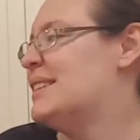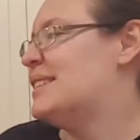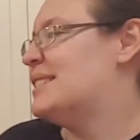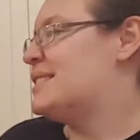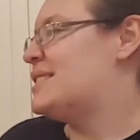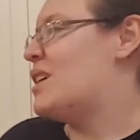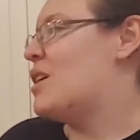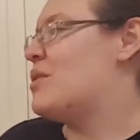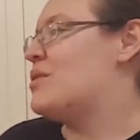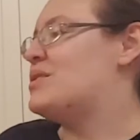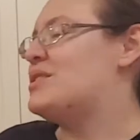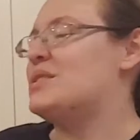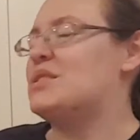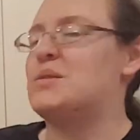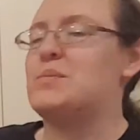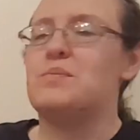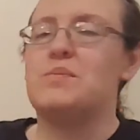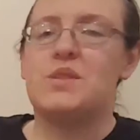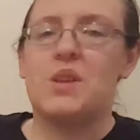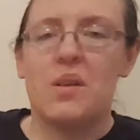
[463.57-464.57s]
So
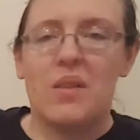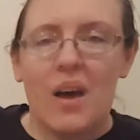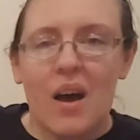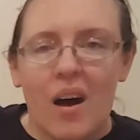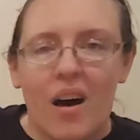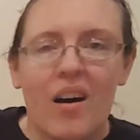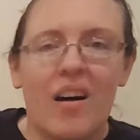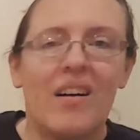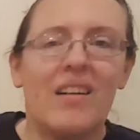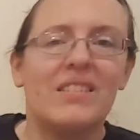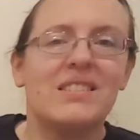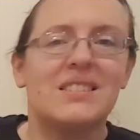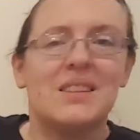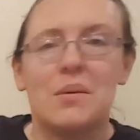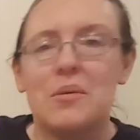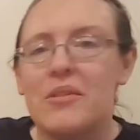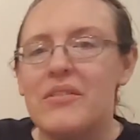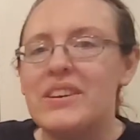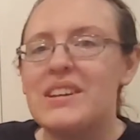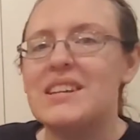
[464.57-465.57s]
just so that
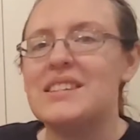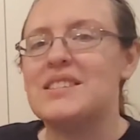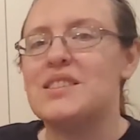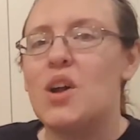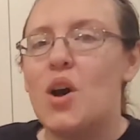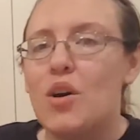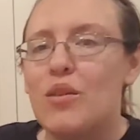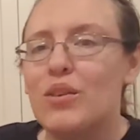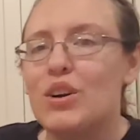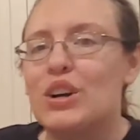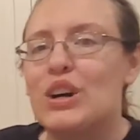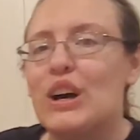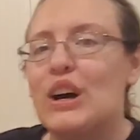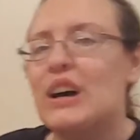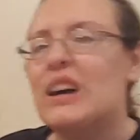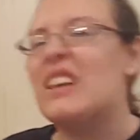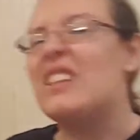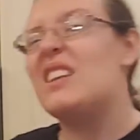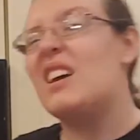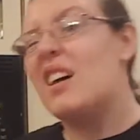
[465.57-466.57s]
some of it doesn't
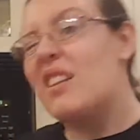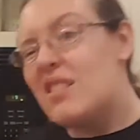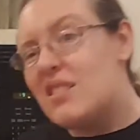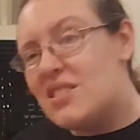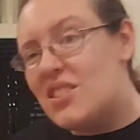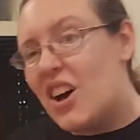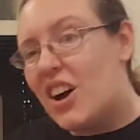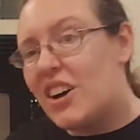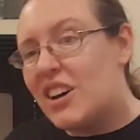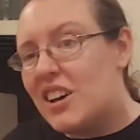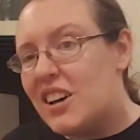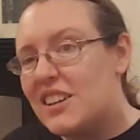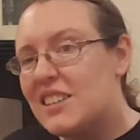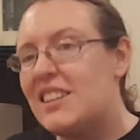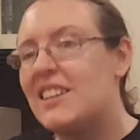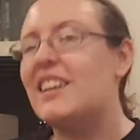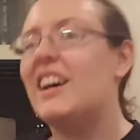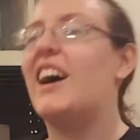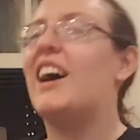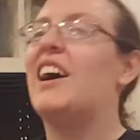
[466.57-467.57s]
overcook and the other's not cooked
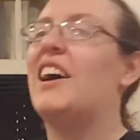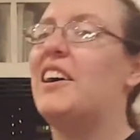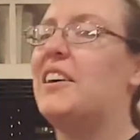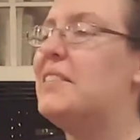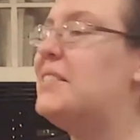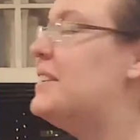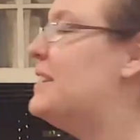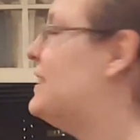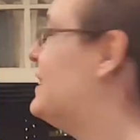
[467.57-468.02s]
enough.